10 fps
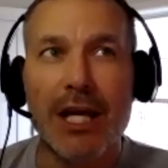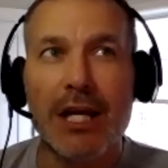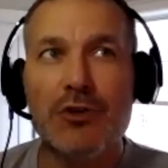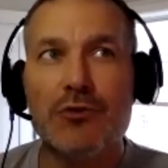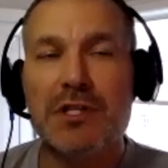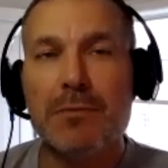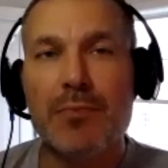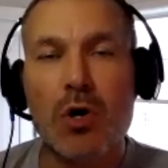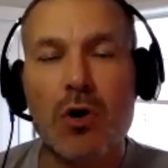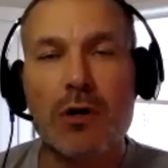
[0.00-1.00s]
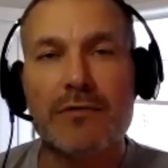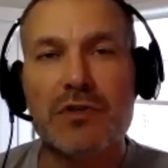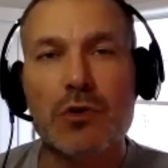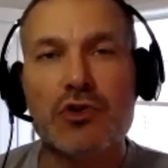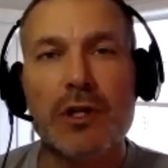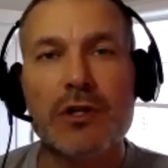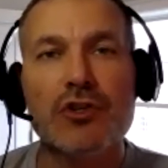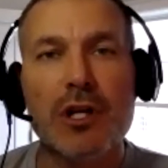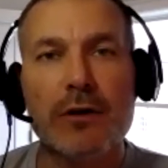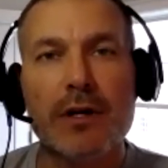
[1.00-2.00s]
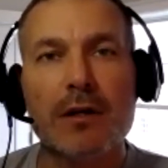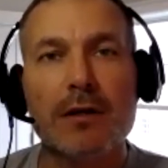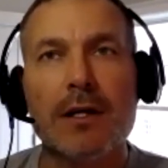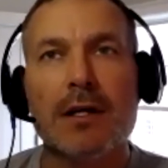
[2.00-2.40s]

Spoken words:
interesting part of social engineering,